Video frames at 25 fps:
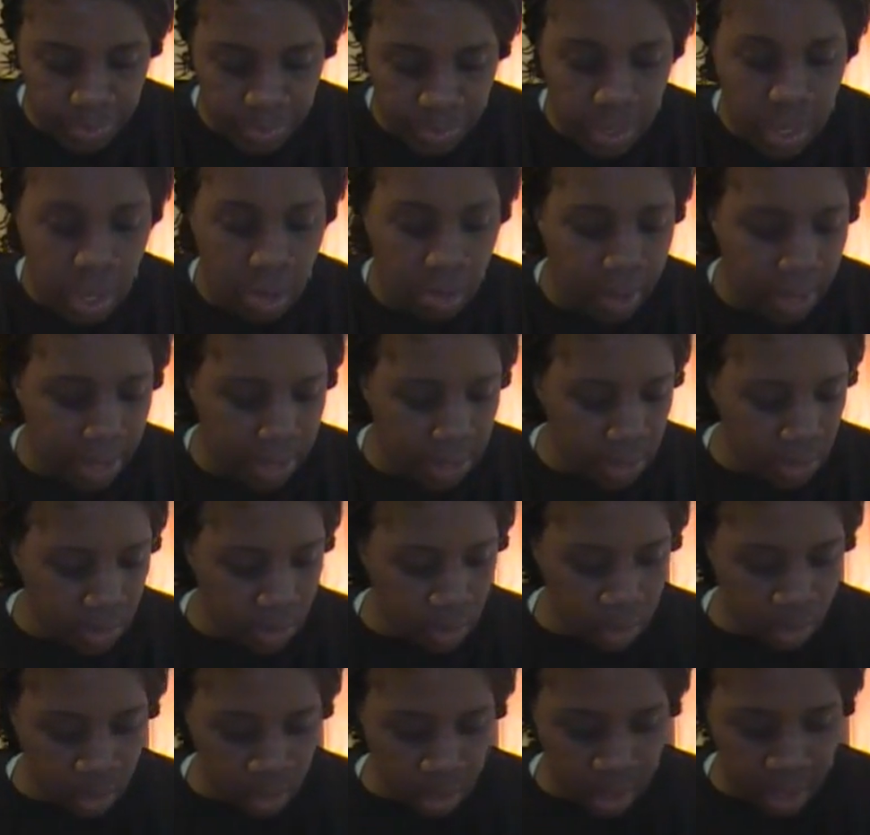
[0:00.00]
Okay,
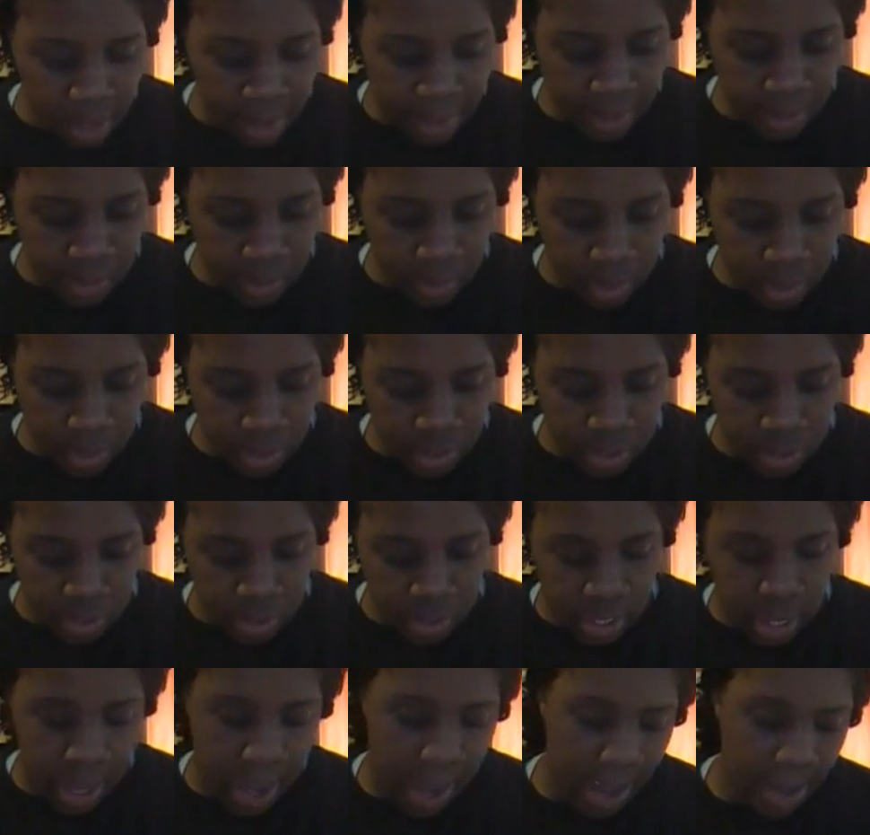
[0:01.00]
so the last question
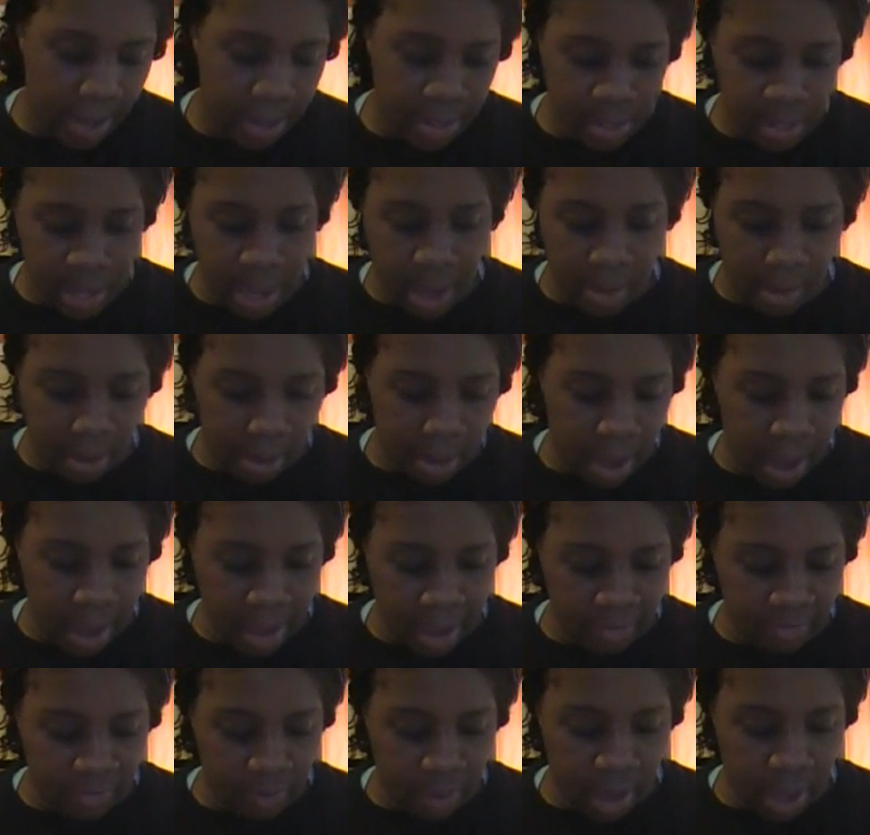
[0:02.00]
she has, I
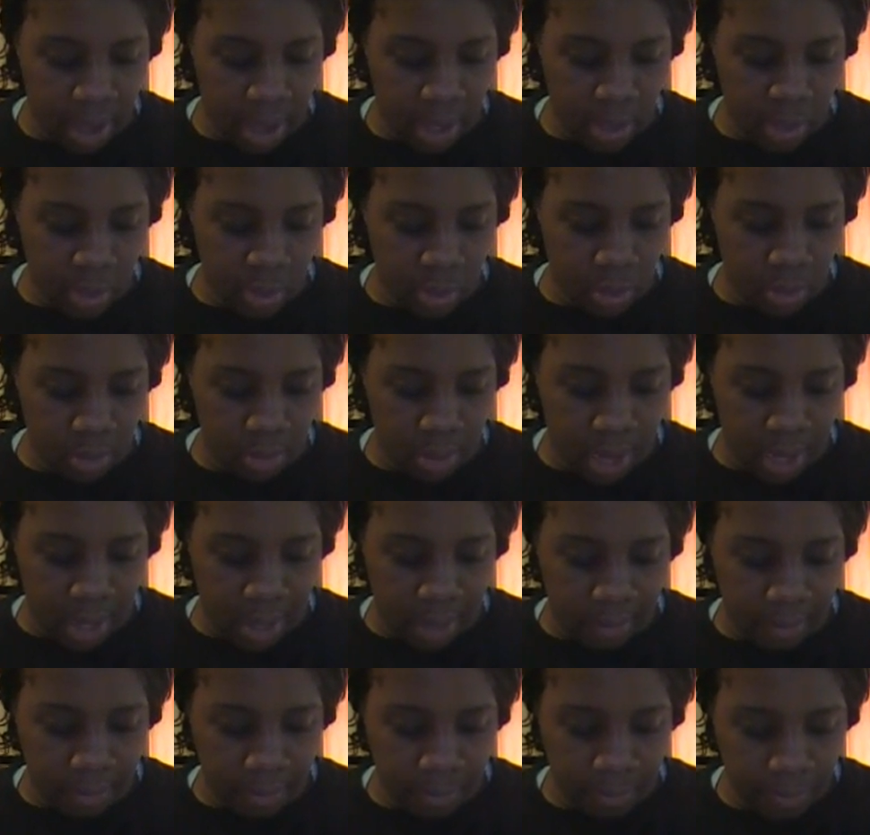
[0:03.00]
kind of answered
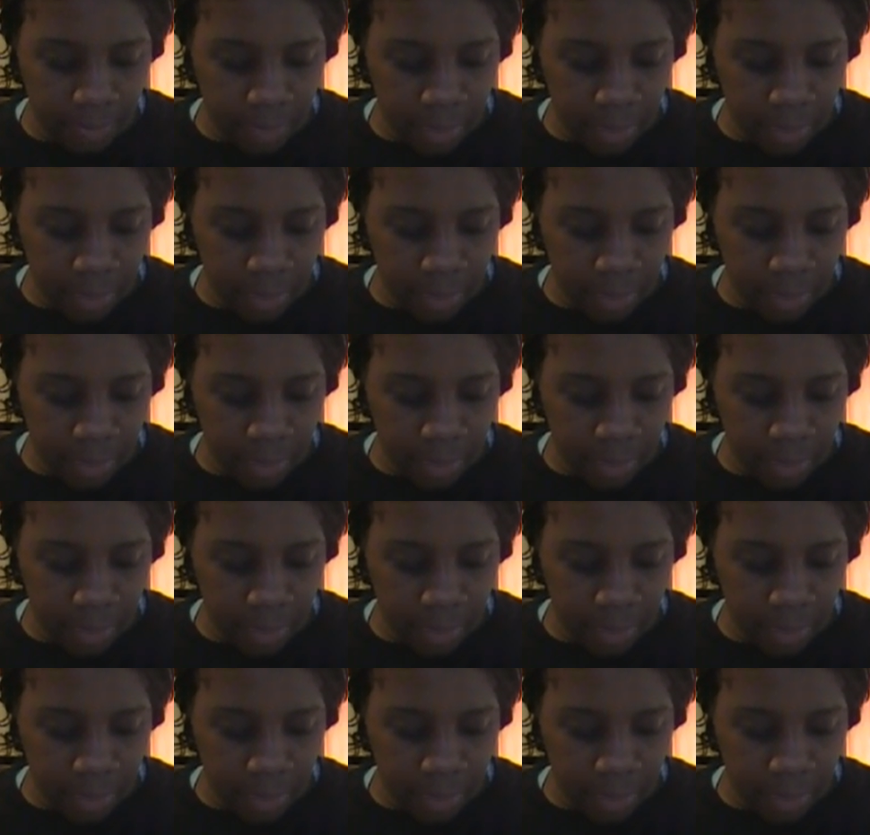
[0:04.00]
already.